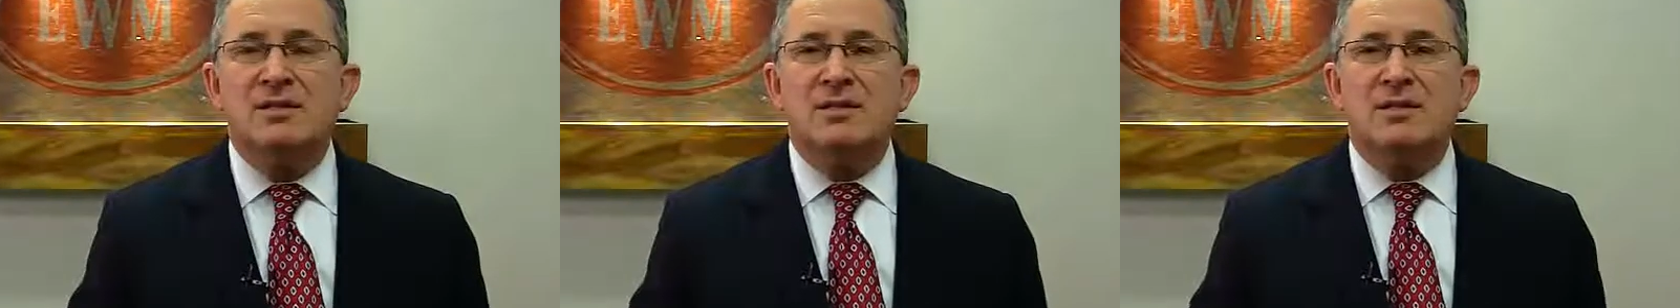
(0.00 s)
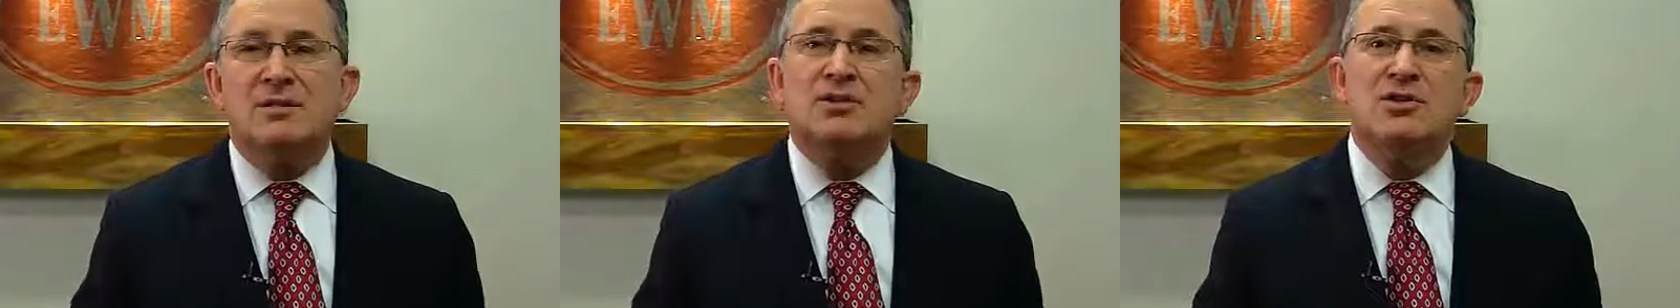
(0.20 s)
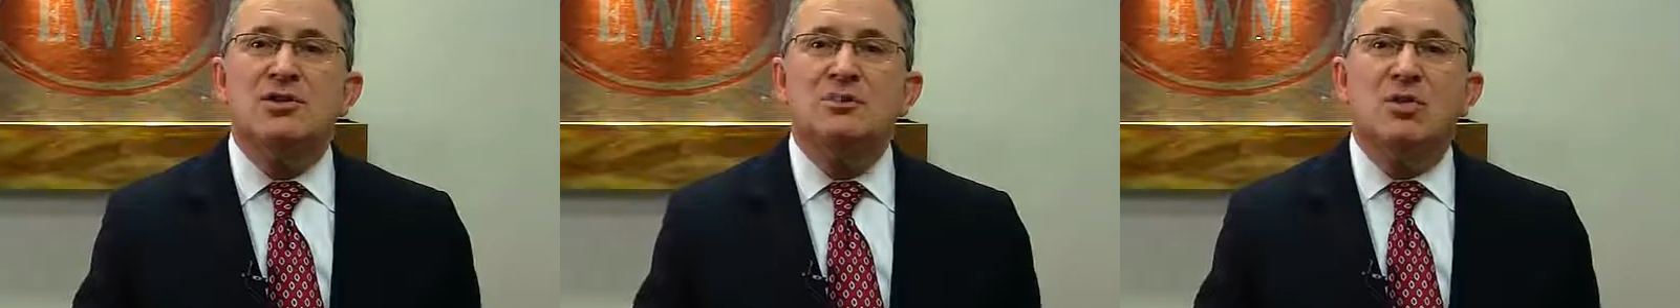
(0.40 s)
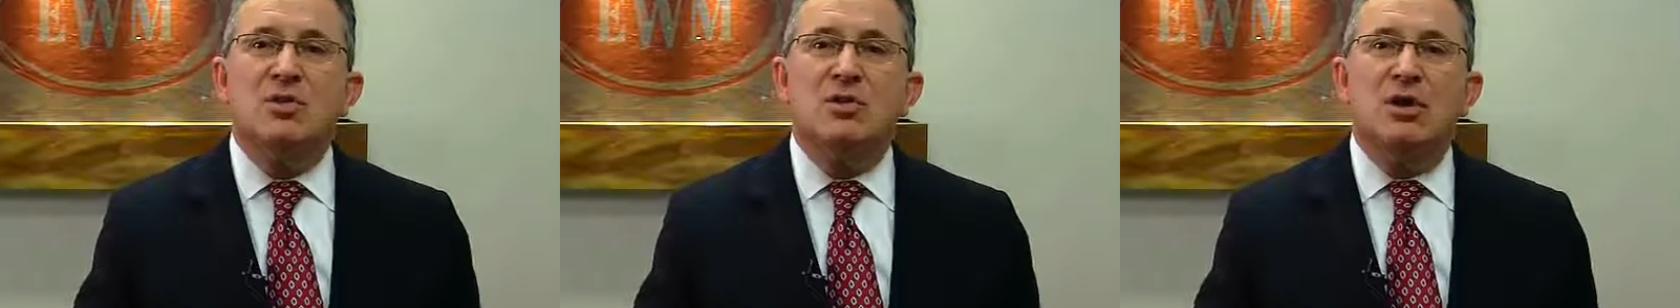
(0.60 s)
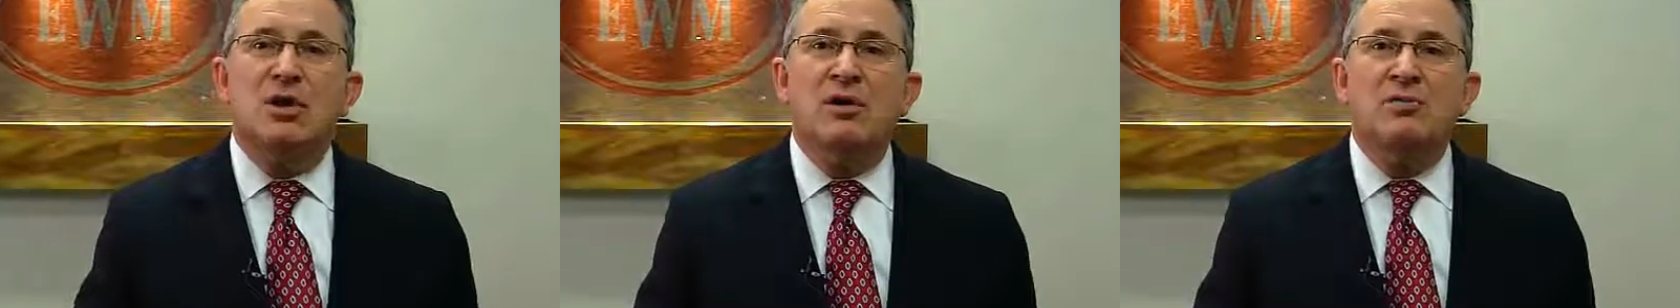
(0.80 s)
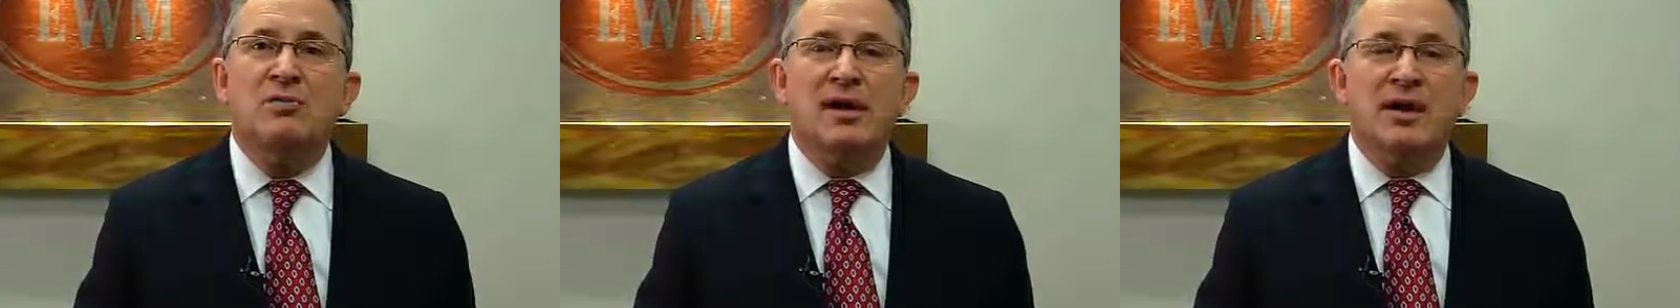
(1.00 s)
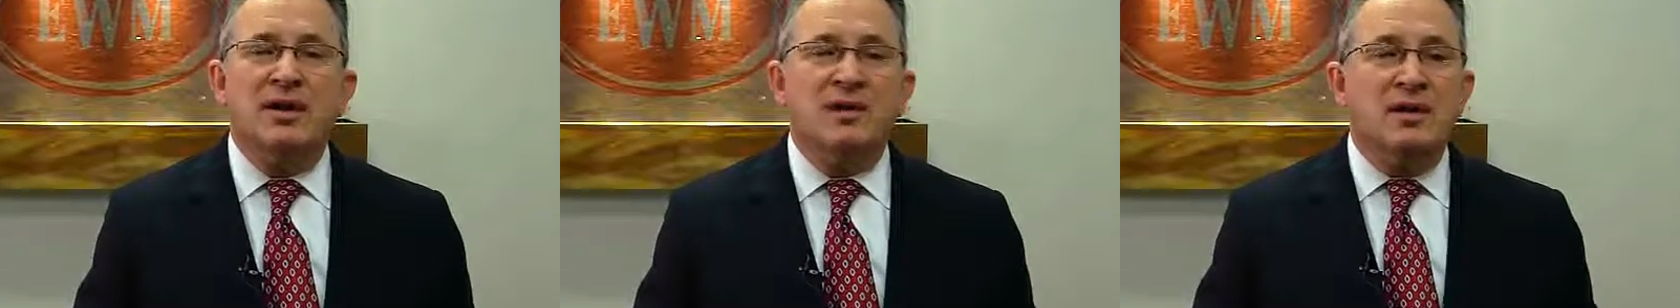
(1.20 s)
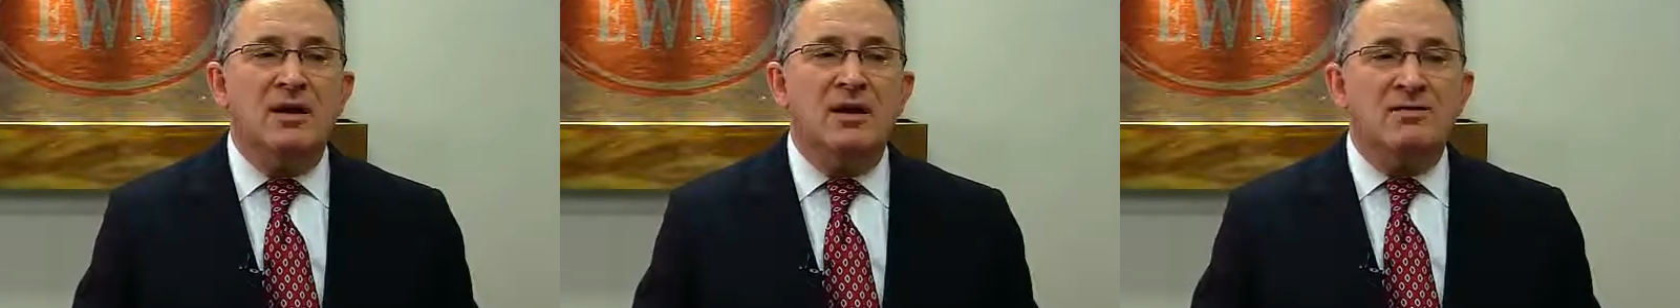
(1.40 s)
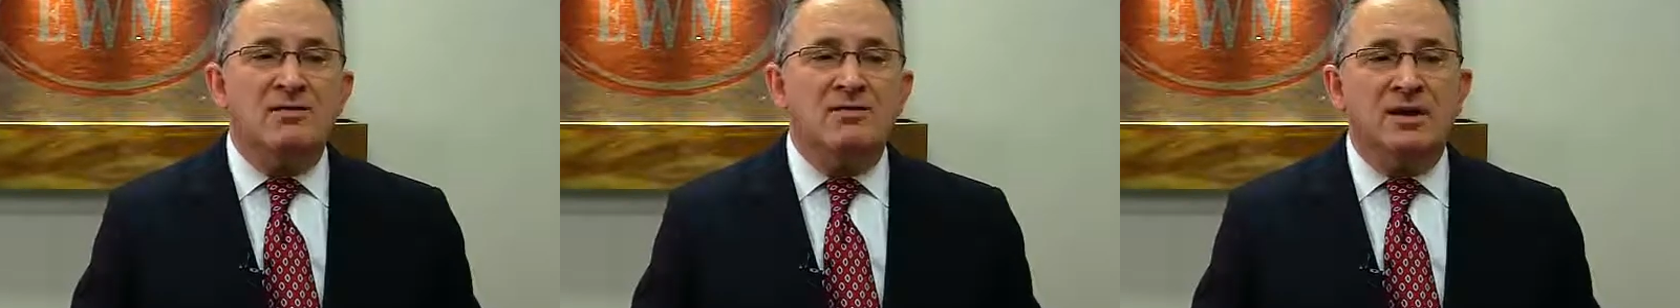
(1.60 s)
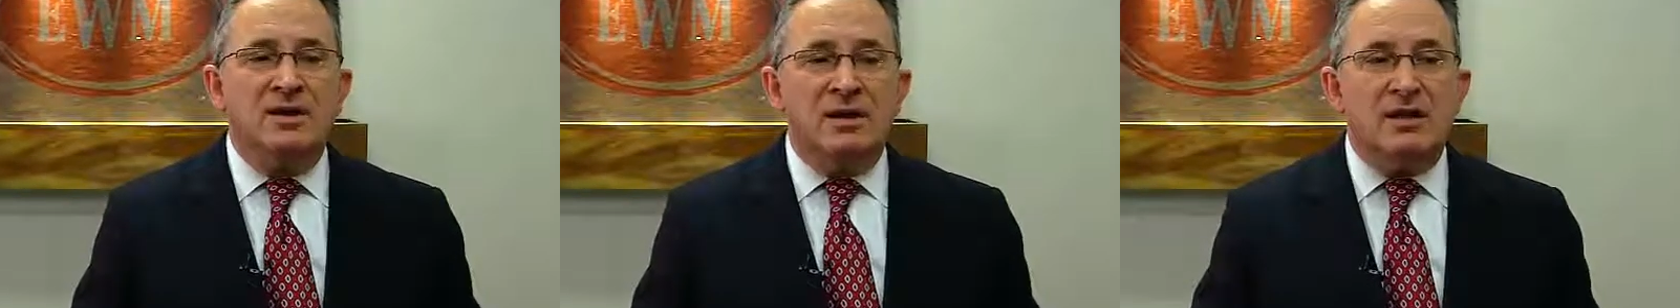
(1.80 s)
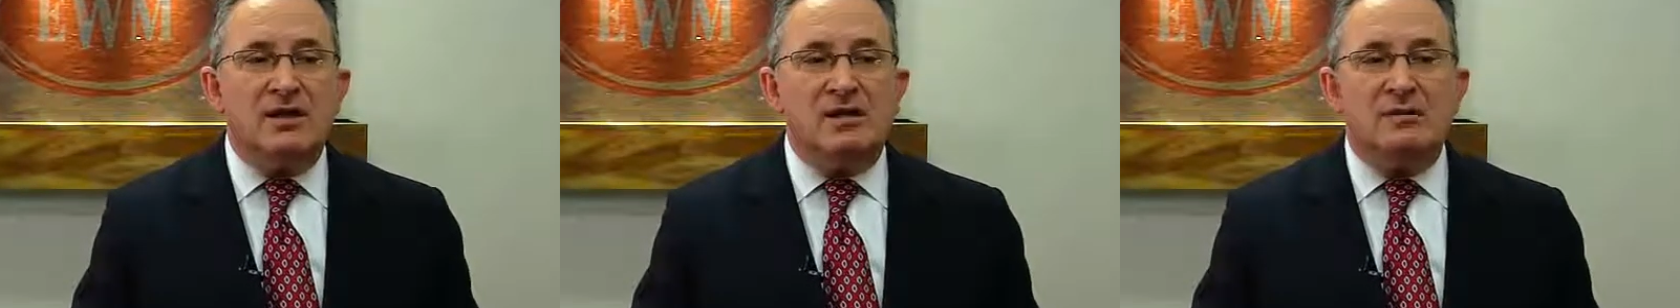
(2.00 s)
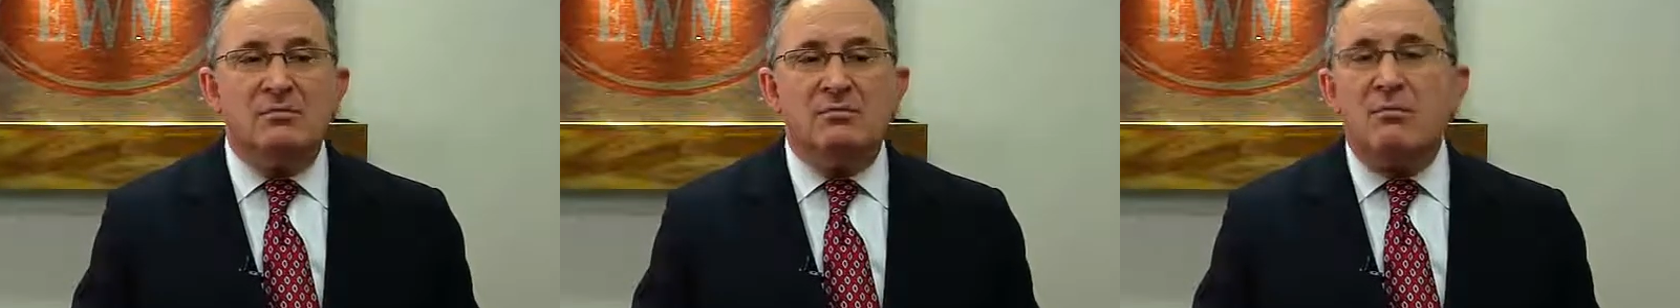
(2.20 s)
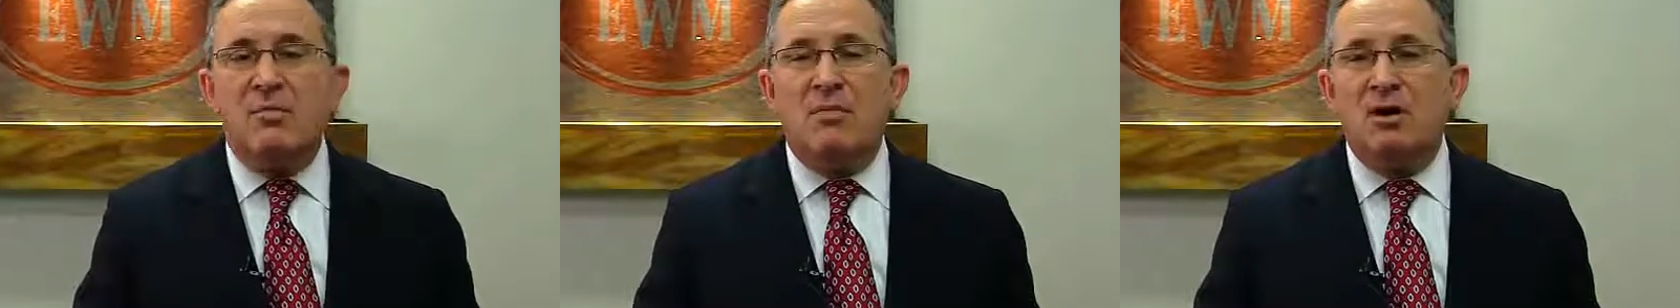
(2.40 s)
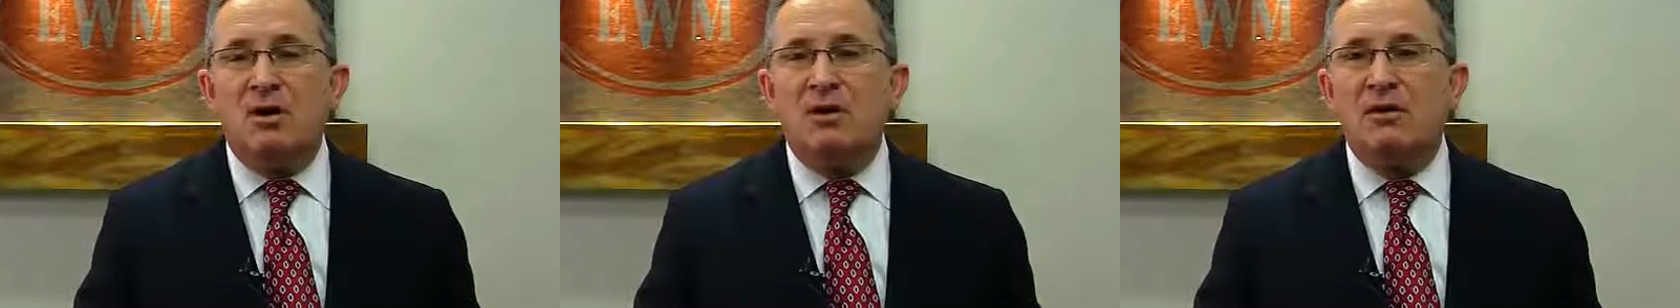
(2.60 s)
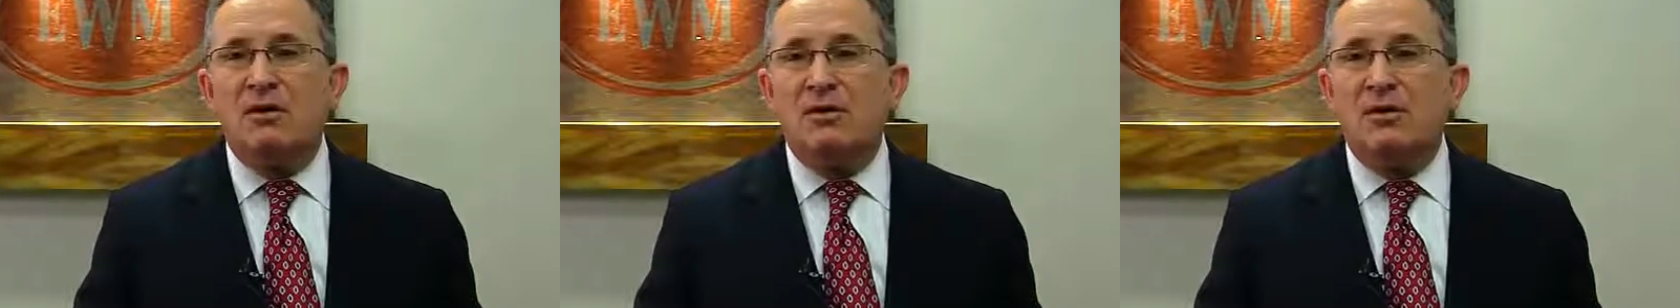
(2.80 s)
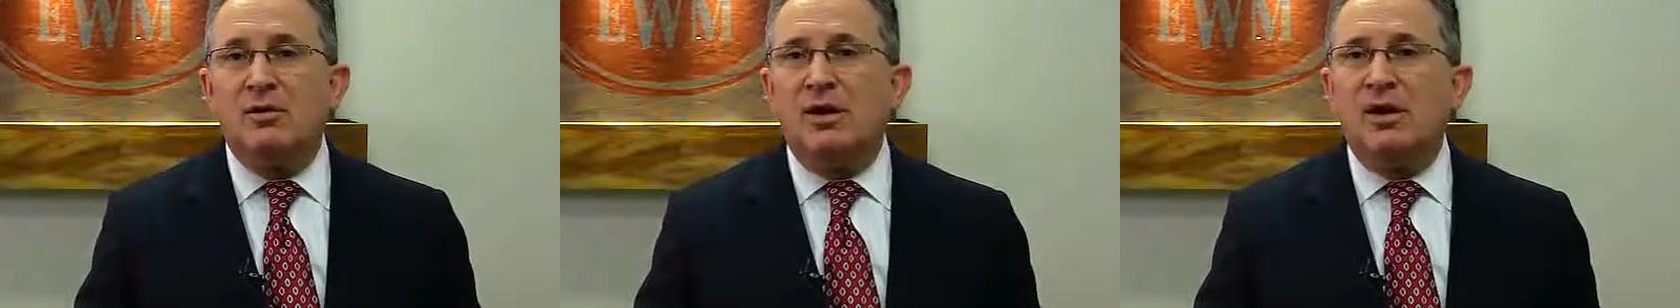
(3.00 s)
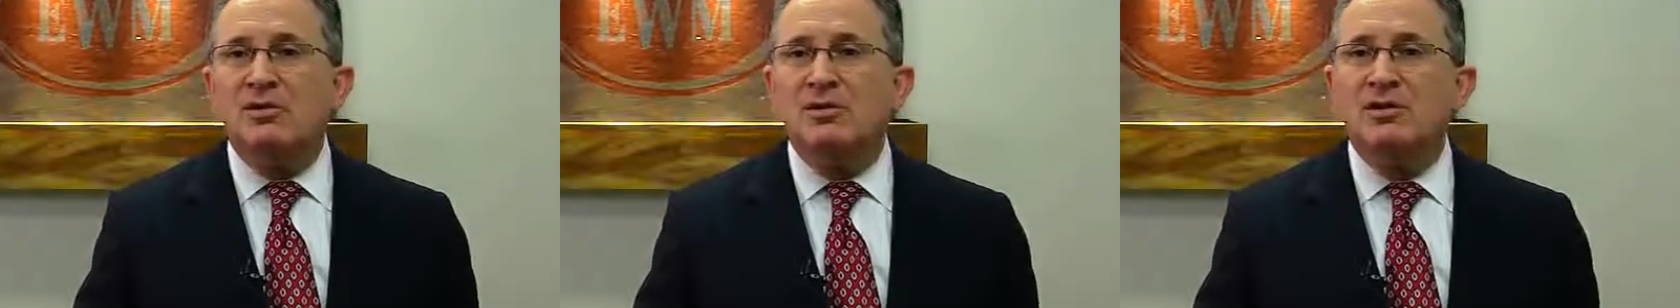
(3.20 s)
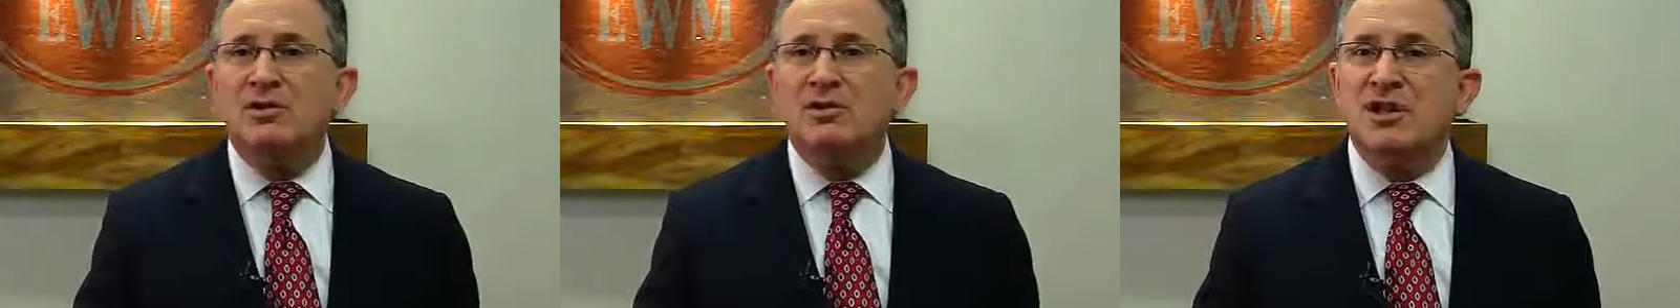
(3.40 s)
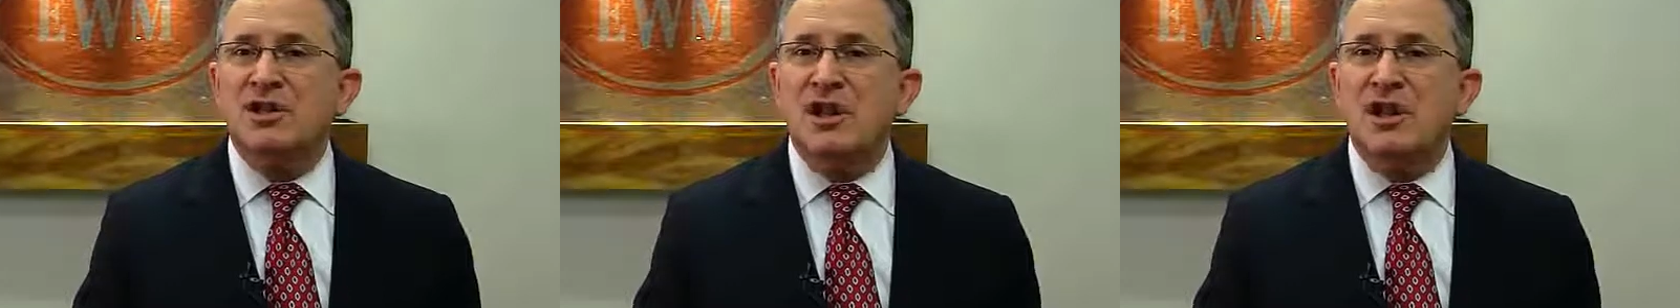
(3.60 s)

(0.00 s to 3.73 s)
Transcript: This is more of a vanilla market correction